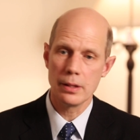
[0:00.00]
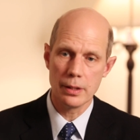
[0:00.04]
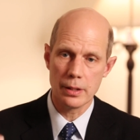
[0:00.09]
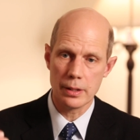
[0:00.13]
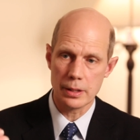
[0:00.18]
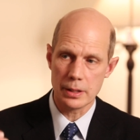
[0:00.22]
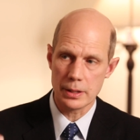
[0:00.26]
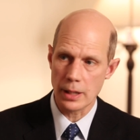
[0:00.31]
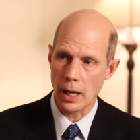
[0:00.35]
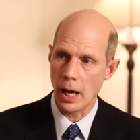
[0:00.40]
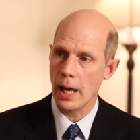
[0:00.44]

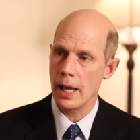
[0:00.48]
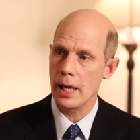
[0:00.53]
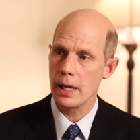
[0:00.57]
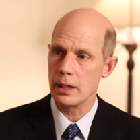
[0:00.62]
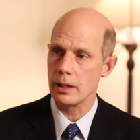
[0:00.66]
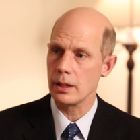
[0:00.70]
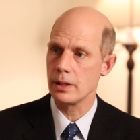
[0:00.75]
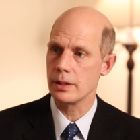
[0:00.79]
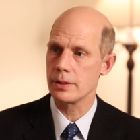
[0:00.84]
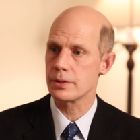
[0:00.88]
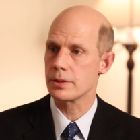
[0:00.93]
the
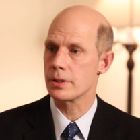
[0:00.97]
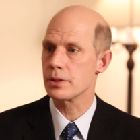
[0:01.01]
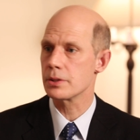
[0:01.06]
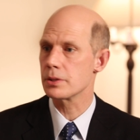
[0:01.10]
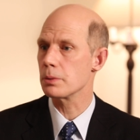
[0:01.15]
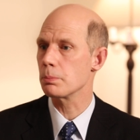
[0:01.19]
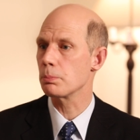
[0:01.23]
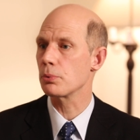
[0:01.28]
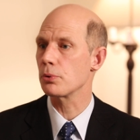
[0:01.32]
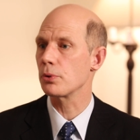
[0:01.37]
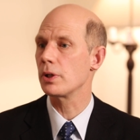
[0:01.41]
Diet is the
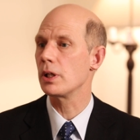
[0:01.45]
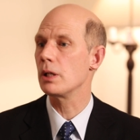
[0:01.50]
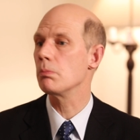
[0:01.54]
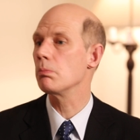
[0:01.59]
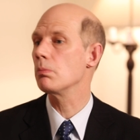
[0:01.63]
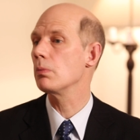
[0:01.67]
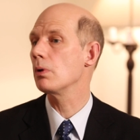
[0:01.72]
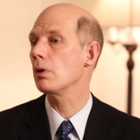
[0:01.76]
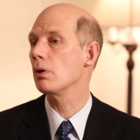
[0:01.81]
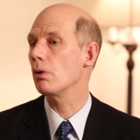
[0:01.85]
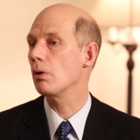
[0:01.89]

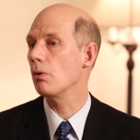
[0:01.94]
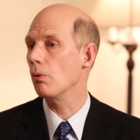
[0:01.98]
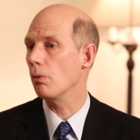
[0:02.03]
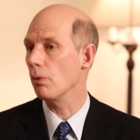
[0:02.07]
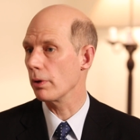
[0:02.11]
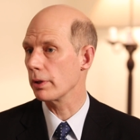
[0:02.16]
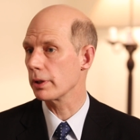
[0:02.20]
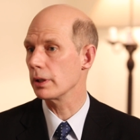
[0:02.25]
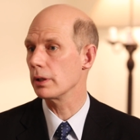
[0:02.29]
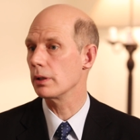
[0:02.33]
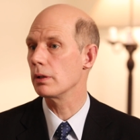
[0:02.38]
supreme
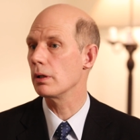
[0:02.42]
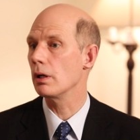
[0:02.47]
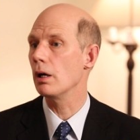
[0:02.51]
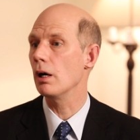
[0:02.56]
organ